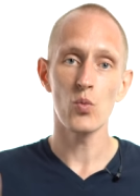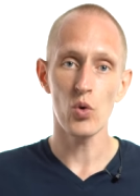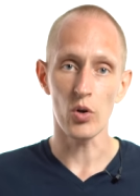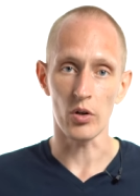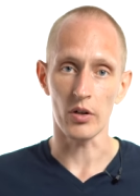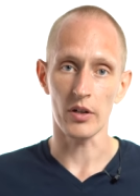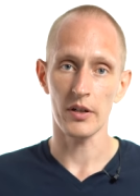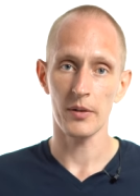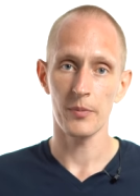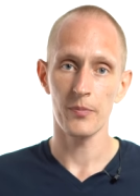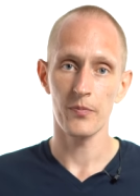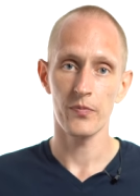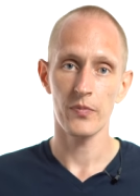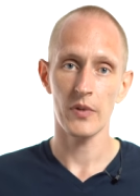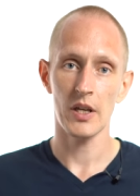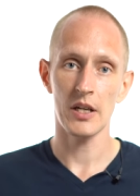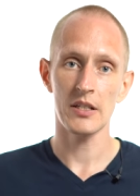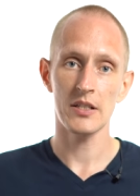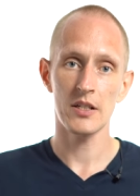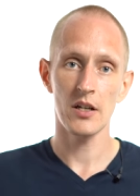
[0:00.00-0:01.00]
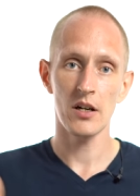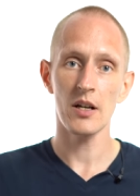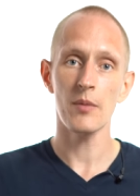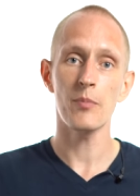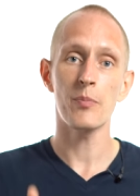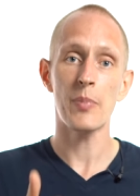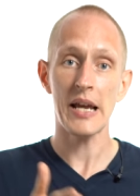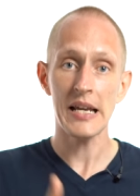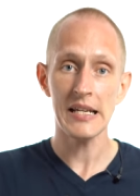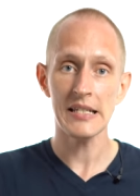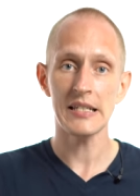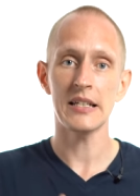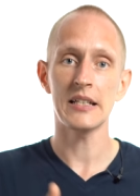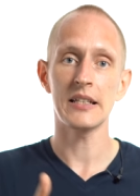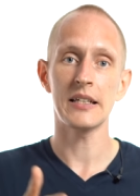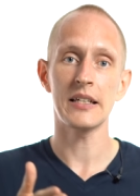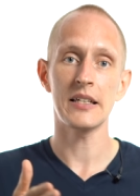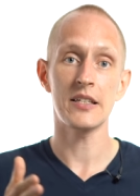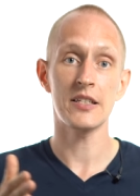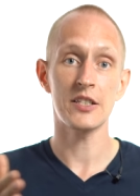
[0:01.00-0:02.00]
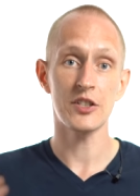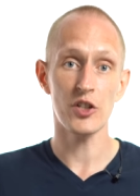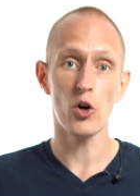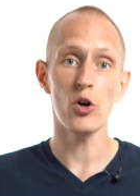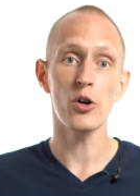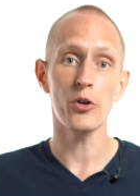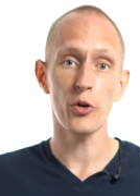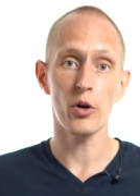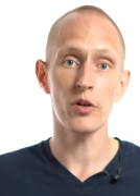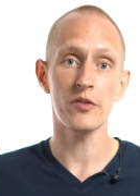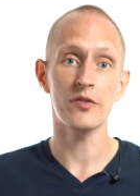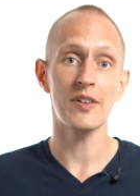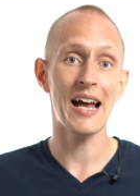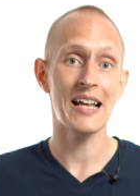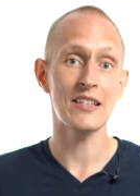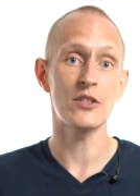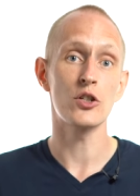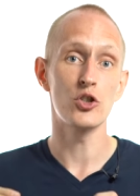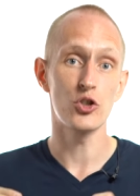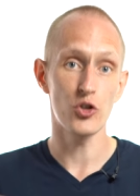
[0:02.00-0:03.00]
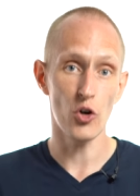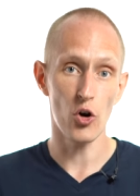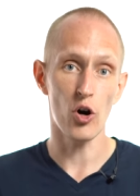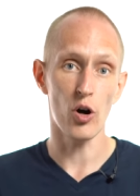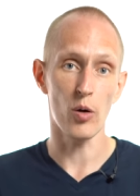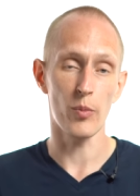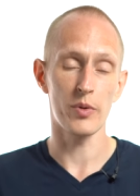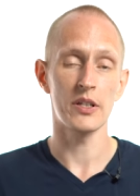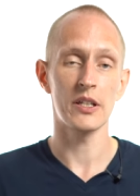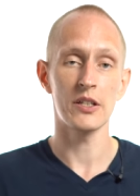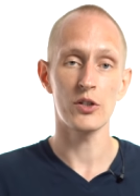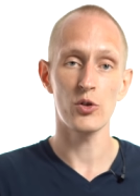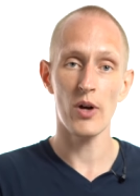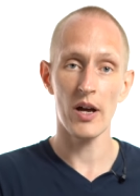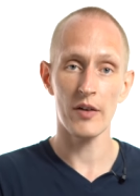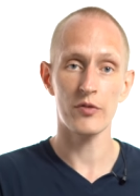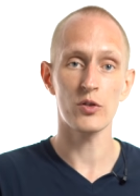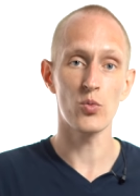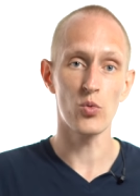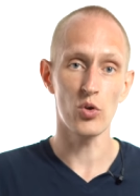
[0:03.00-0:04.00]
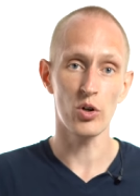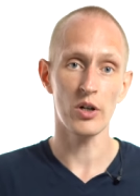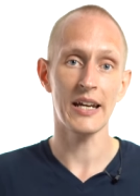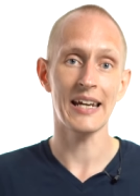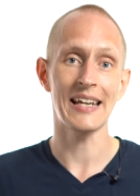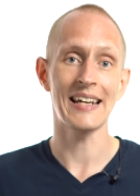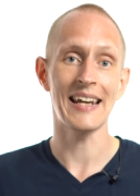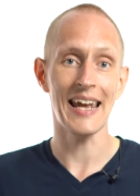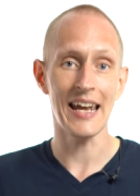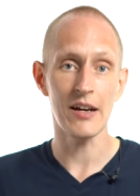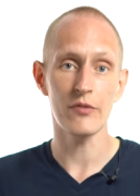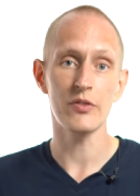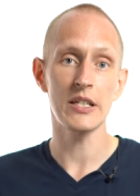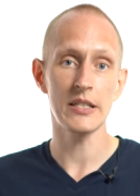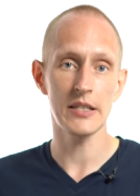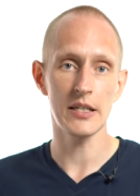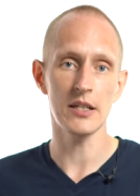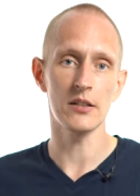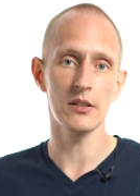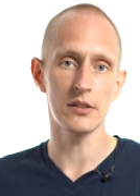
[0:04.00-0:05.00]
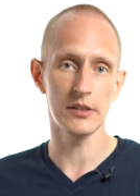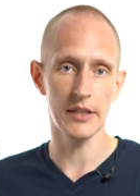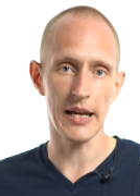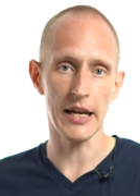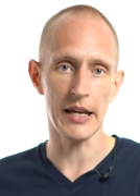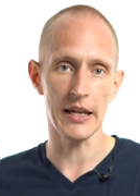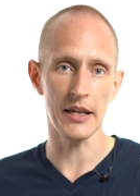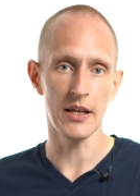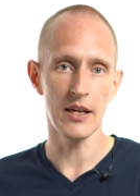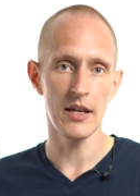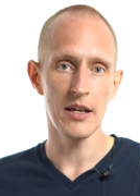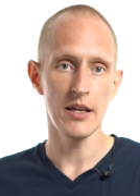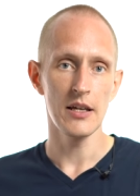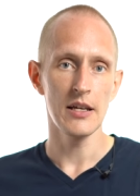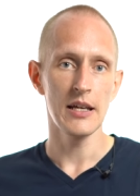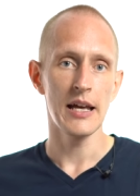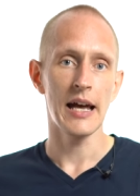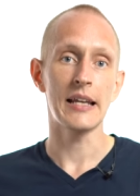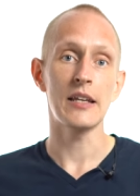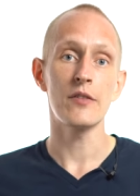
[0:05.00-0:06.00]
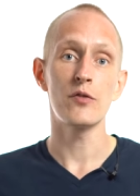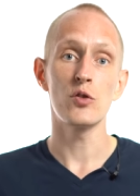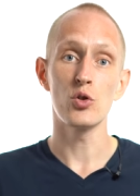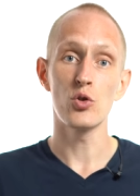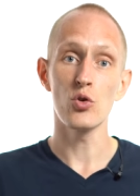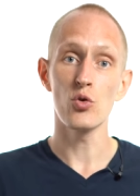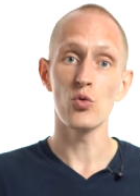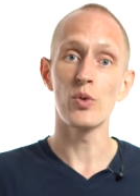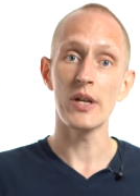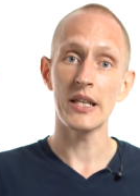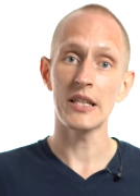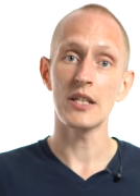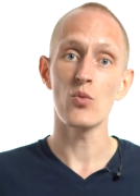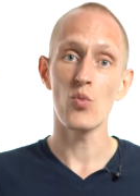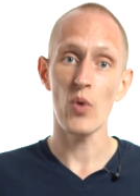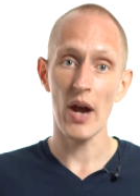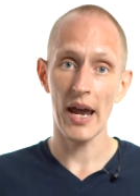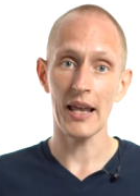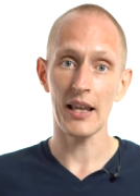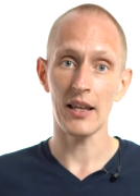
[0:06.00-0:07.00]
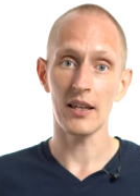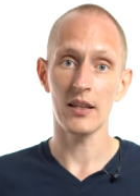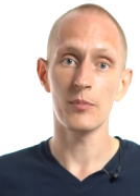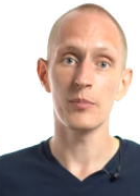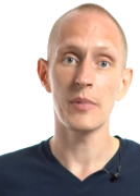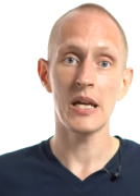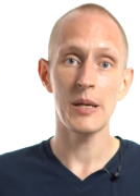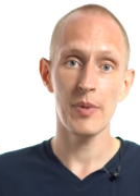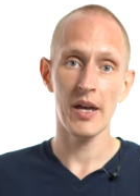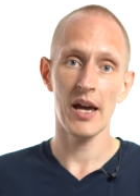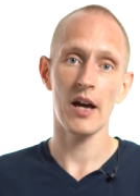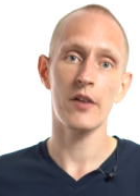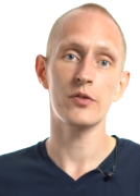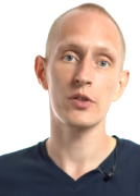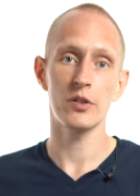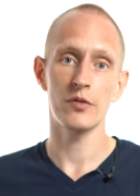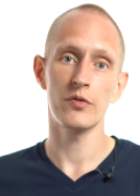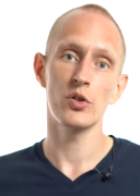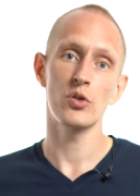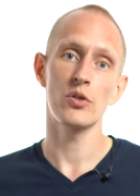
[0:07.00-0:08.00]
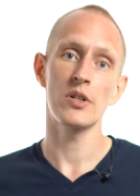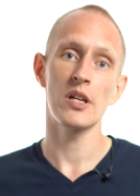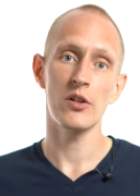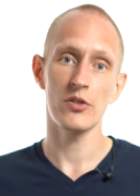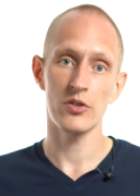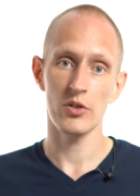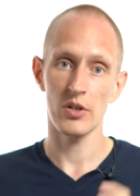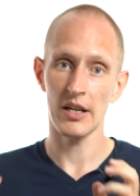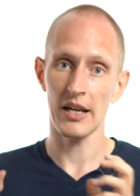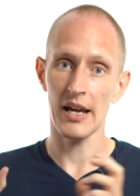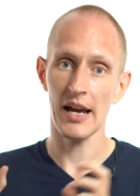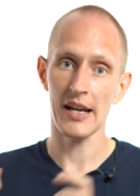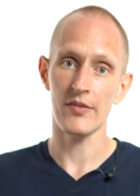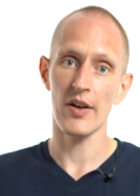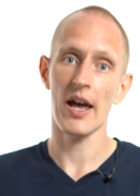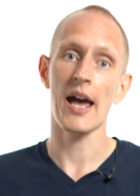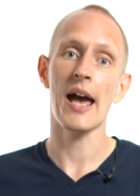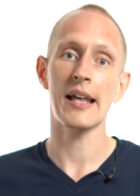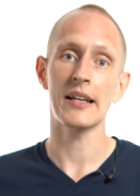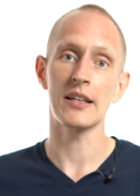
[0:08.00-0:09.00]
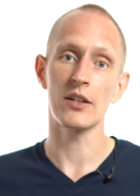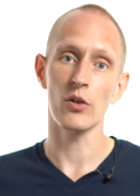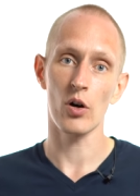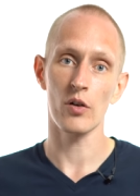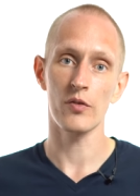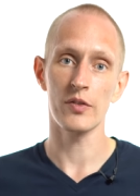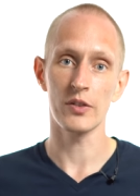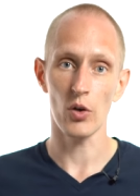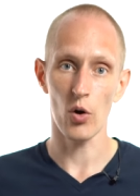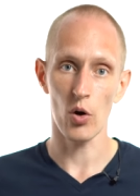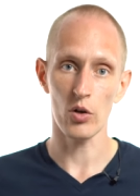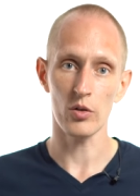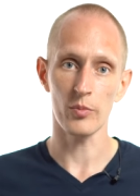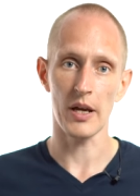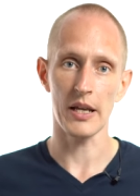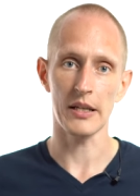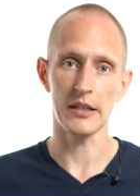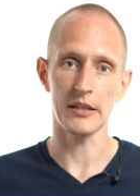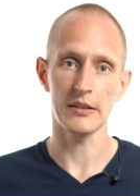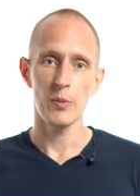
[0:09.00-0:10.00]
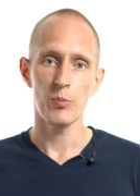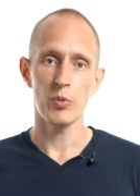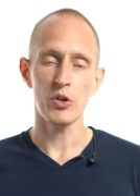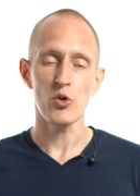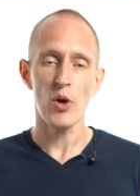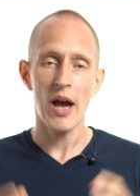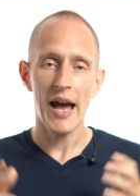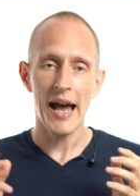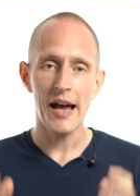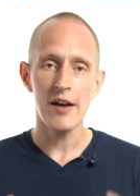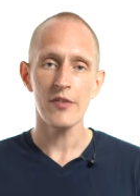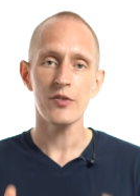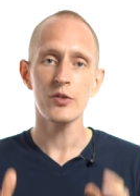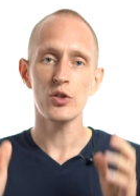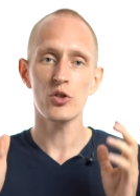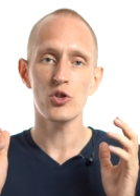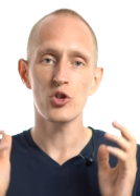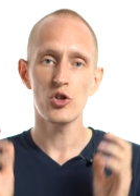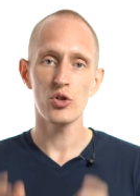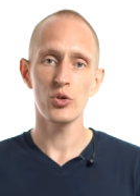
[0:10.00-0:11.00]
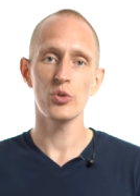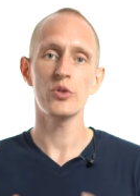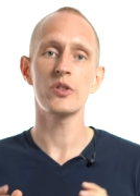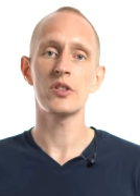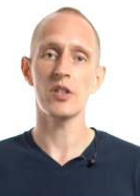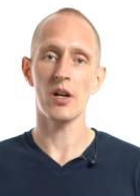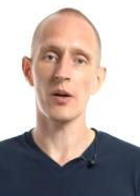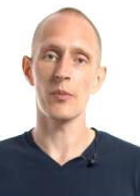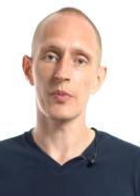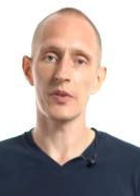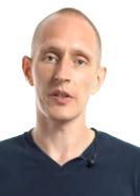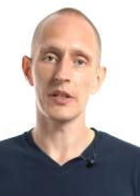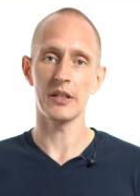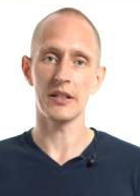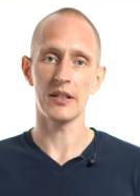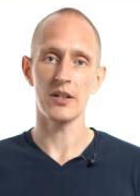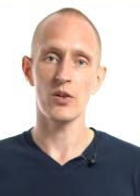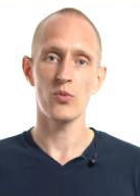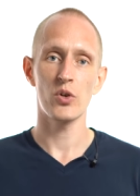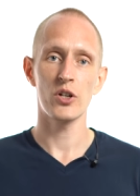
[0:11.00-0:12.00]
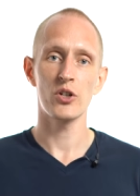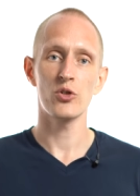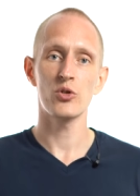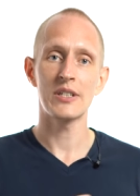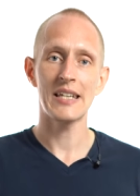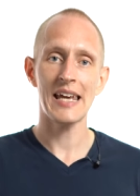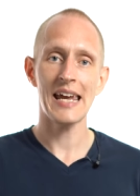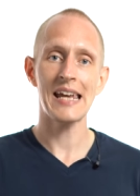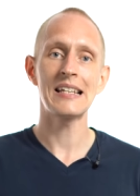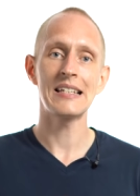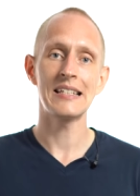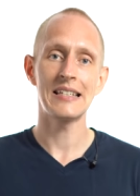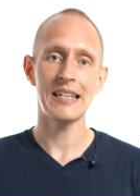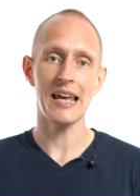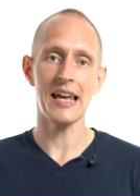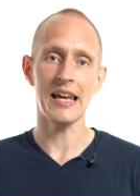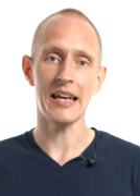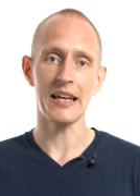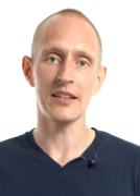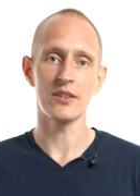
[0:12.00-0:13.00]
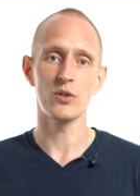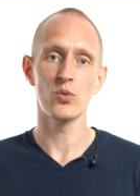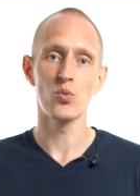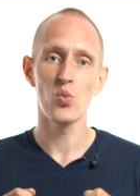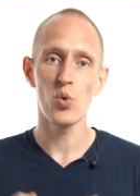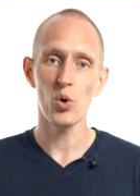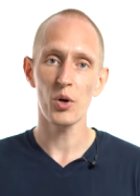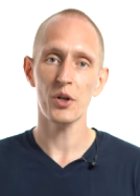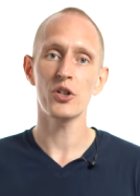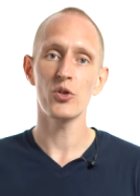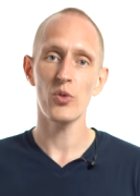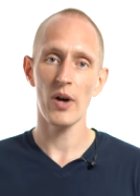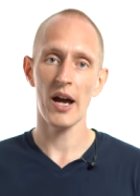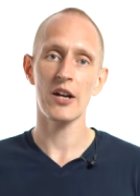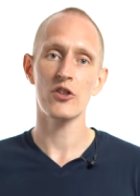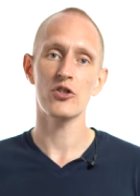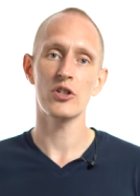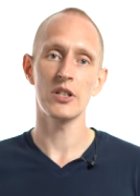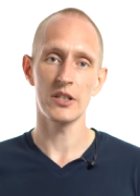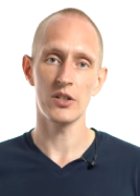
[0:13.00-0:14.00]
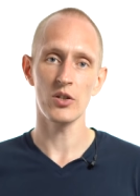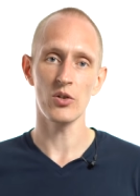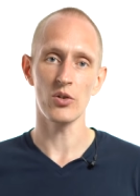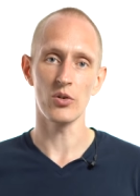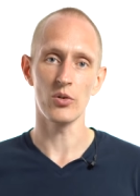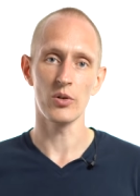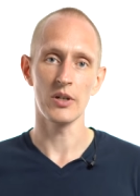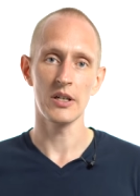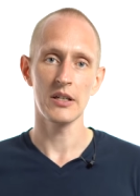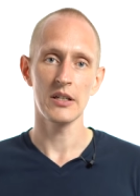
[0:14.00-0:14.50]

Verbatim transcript: work. It is going to basically start off as a job that you have to work in every single day. And if you do really well, maybe after a few years you can kind of hand it off and automate it. But you have to choose something where your day to day, the work you actually do,